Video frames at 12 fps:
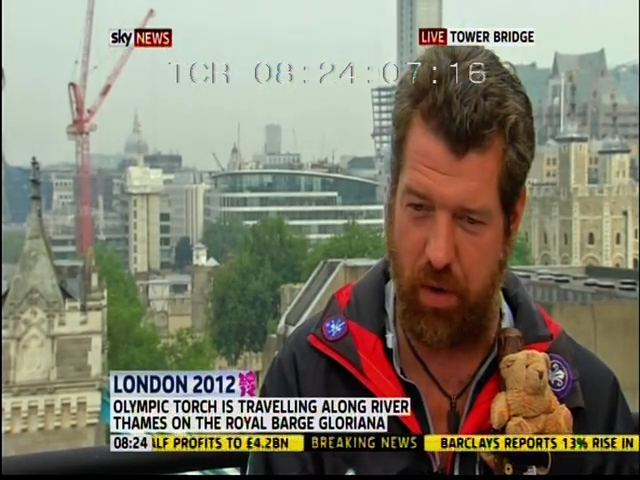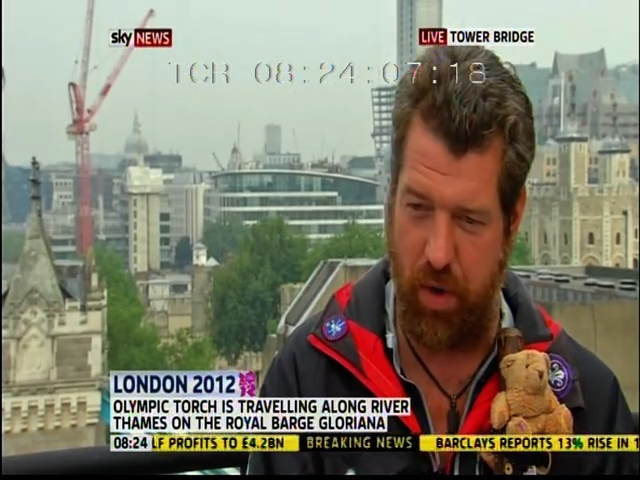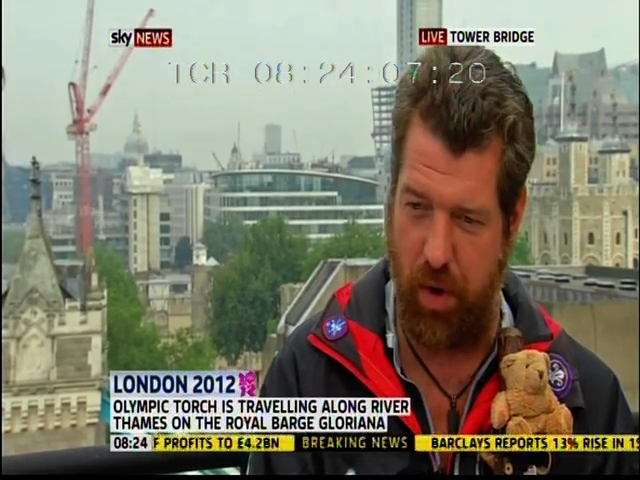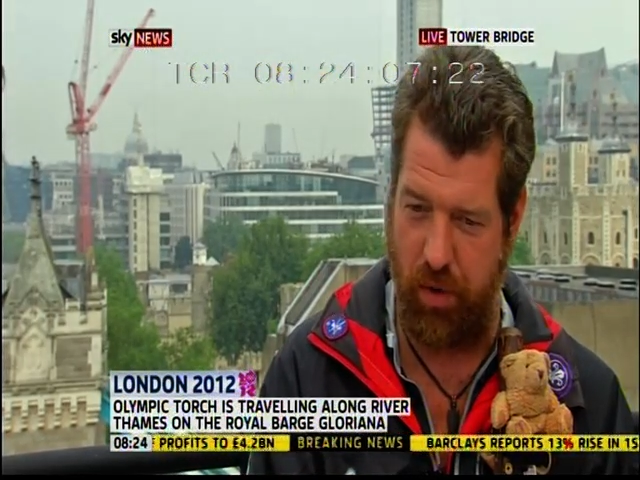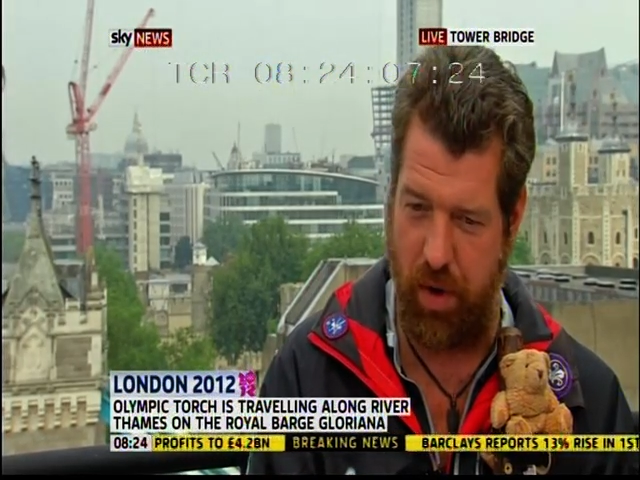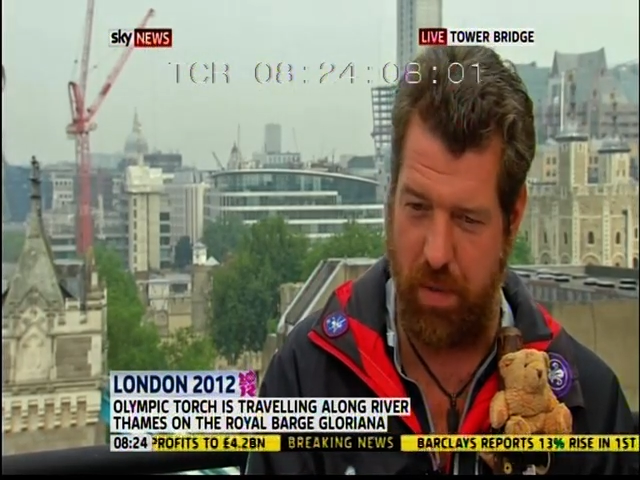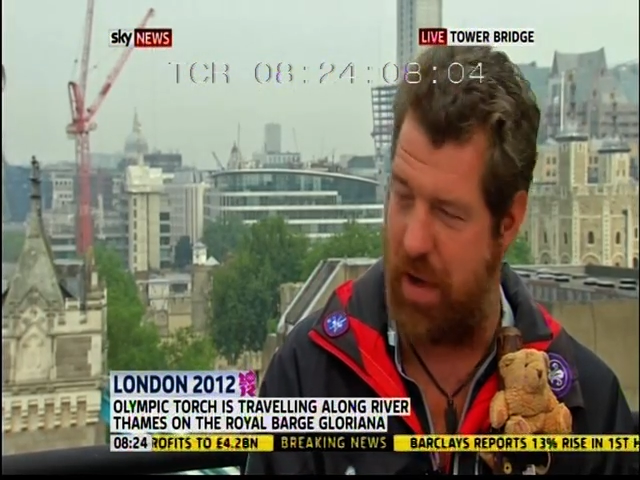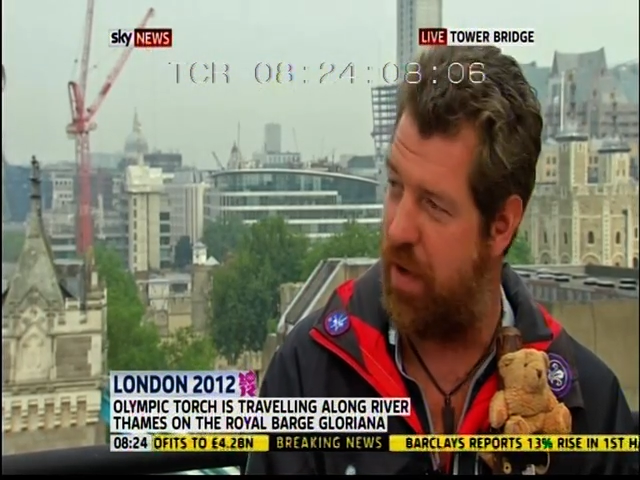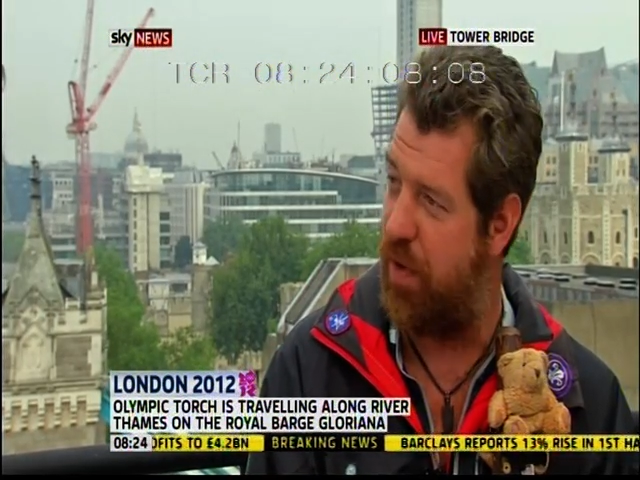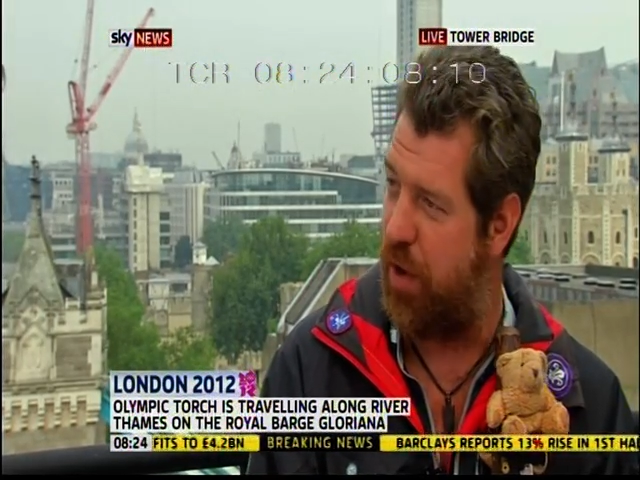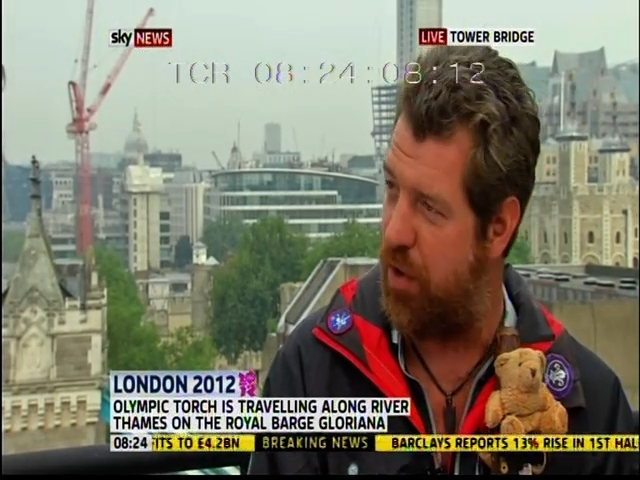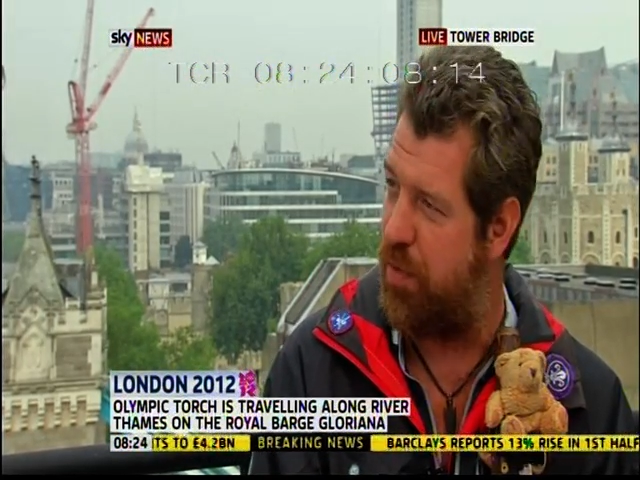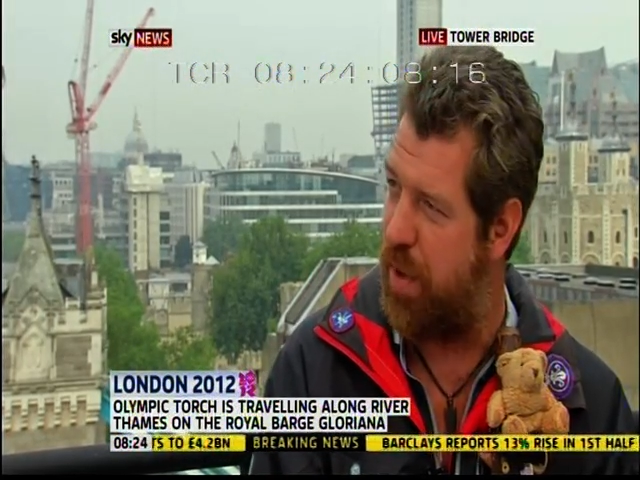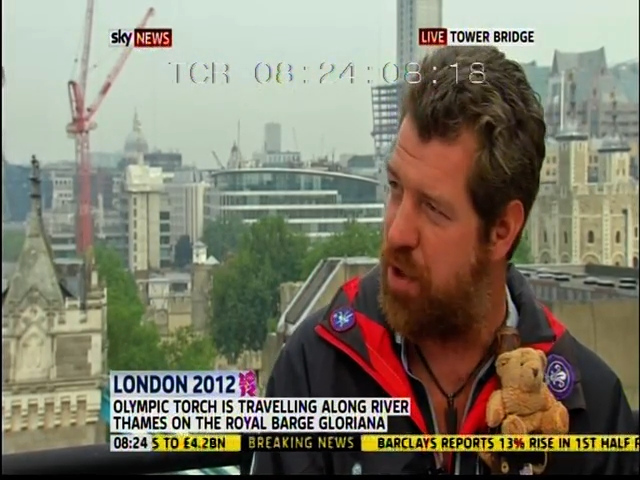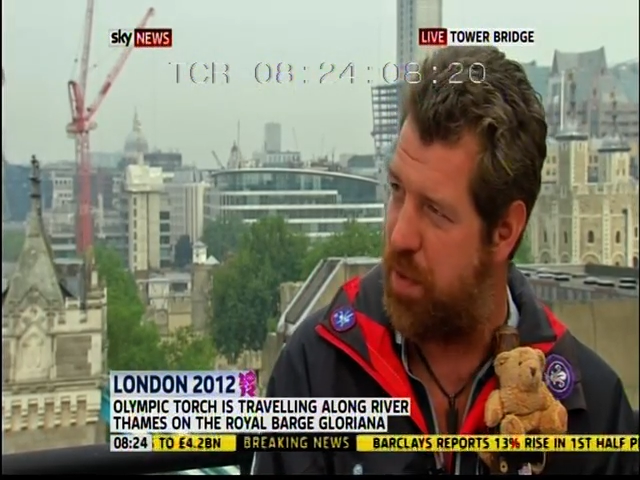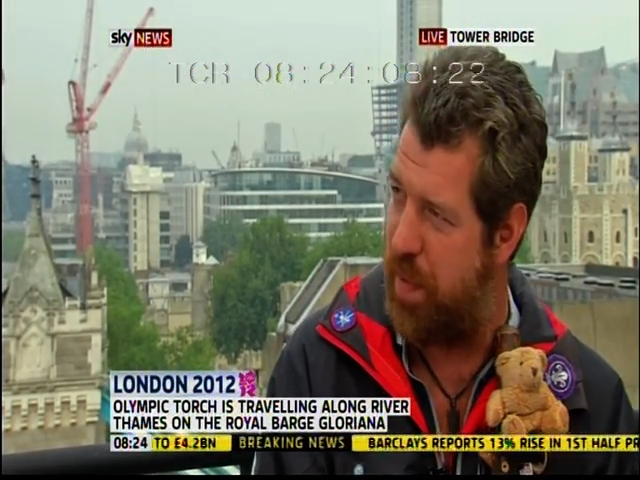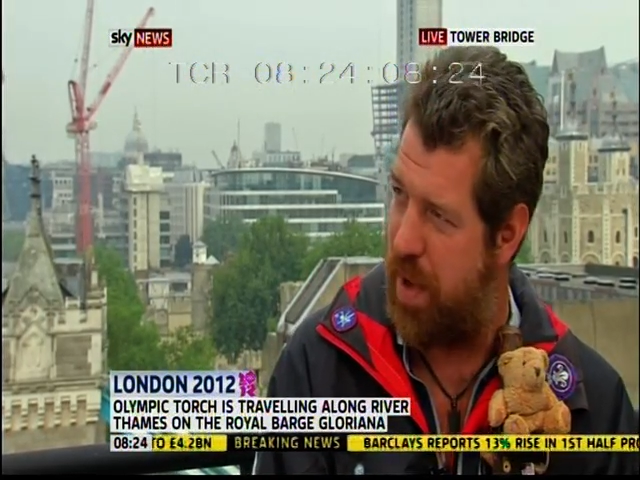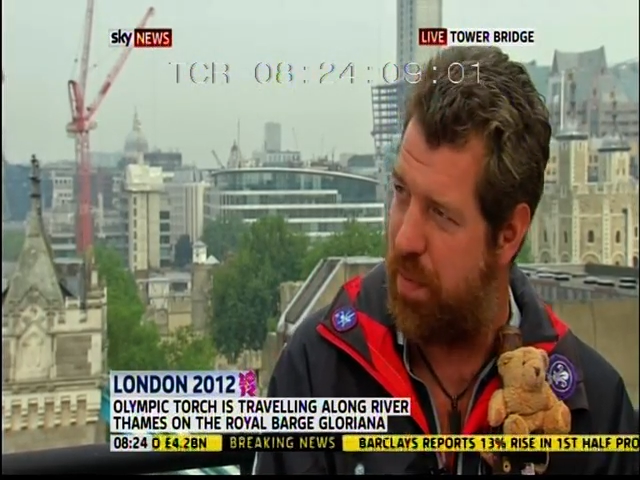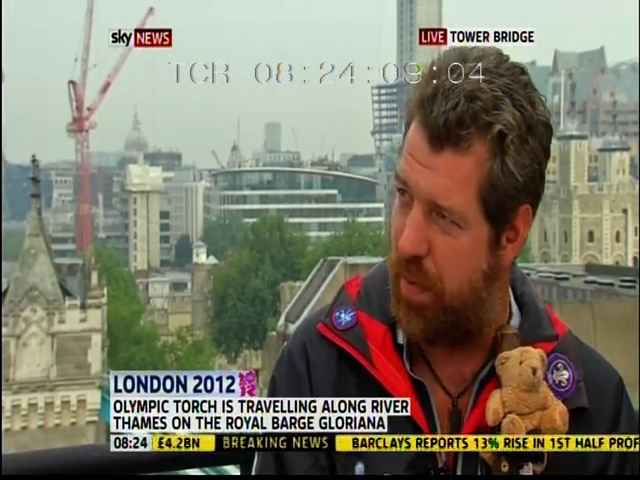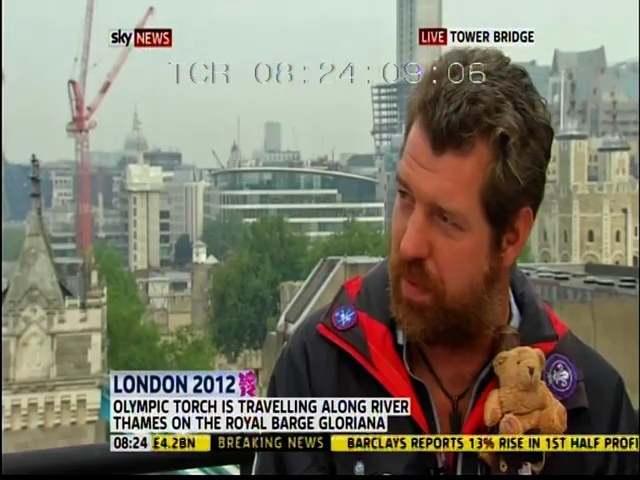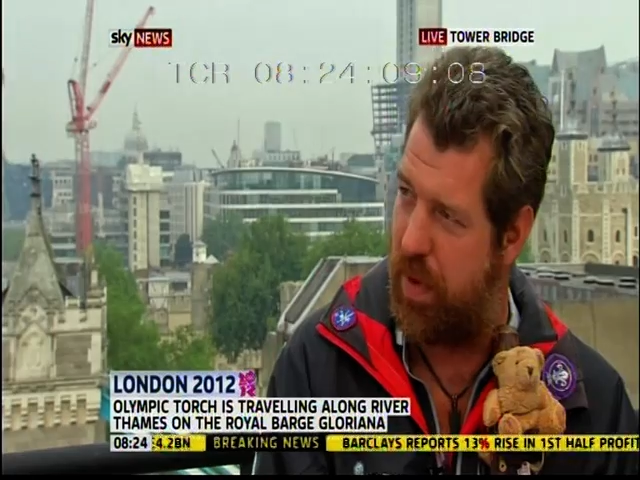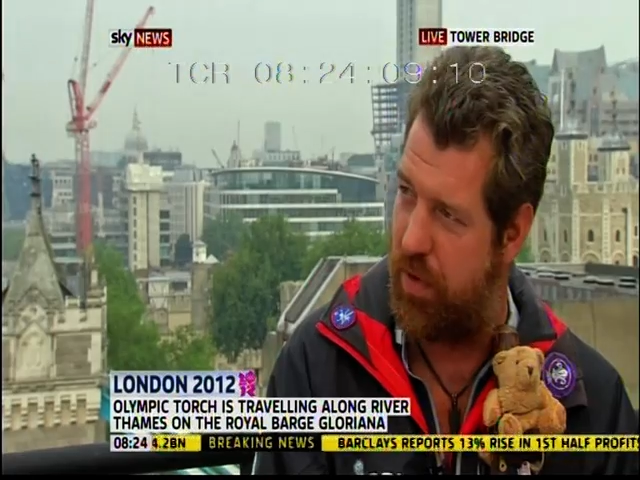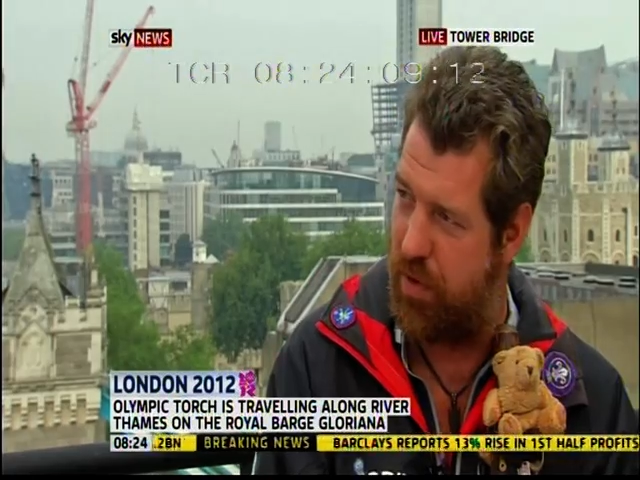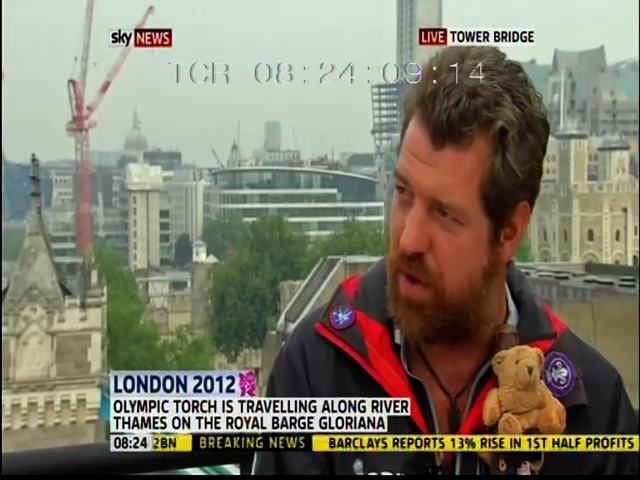I was in the middle of a lot of special people.
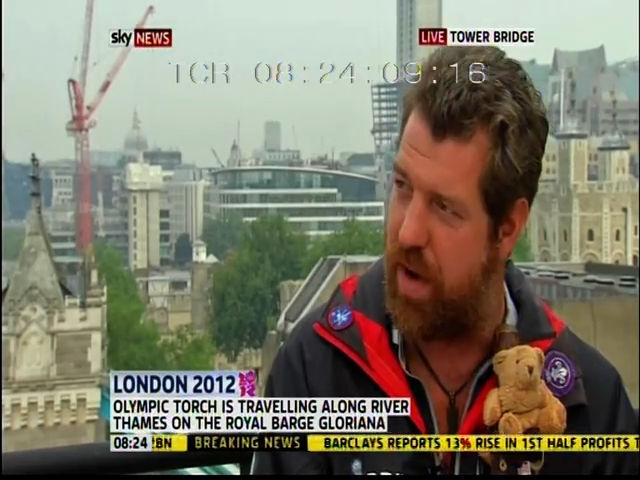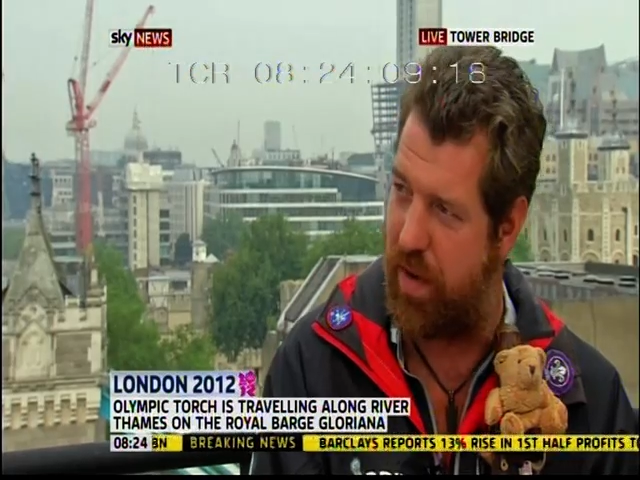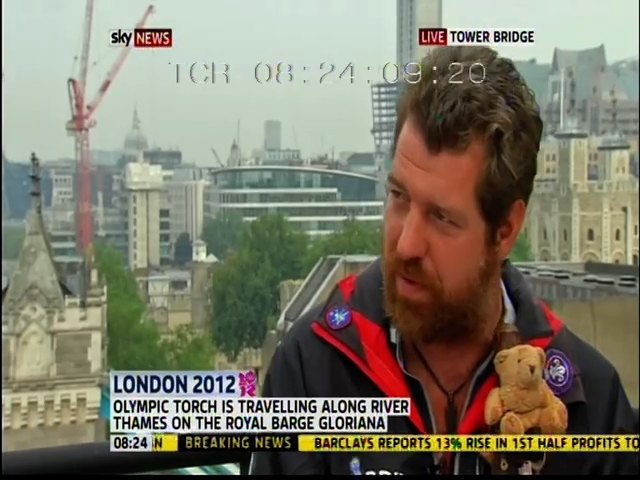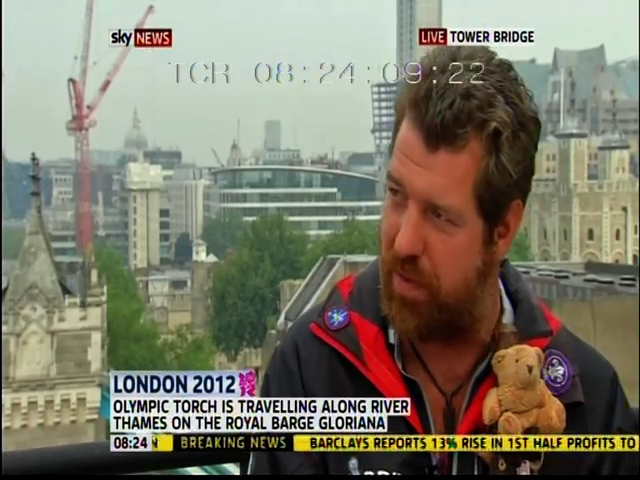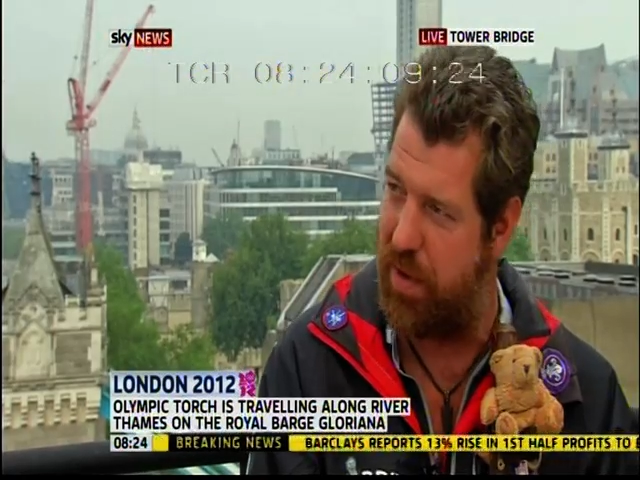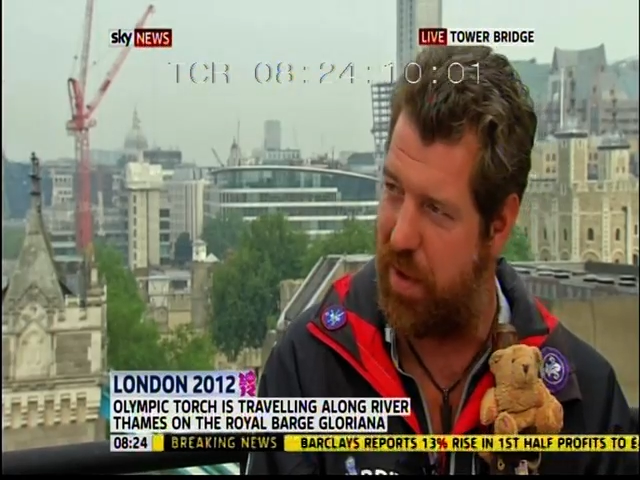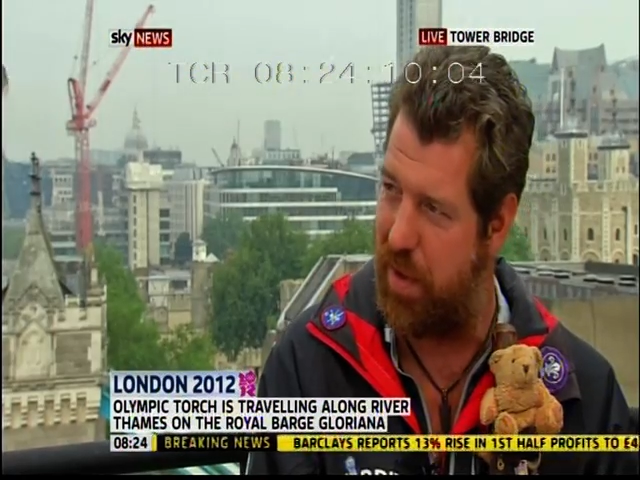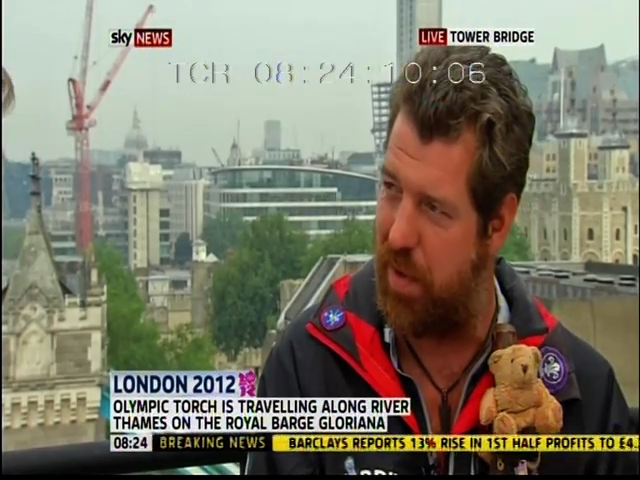It's great, really